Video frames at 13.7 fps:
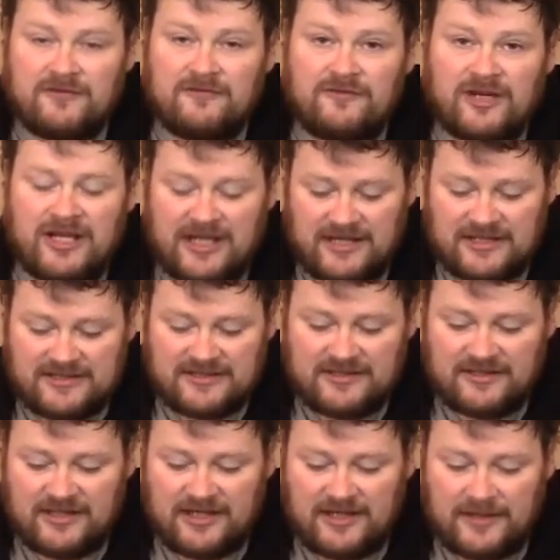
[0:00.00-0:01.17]
for gas
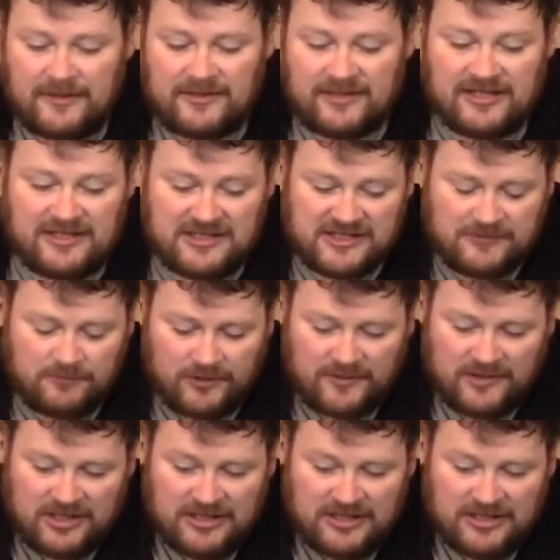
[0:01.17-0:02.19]
than this one,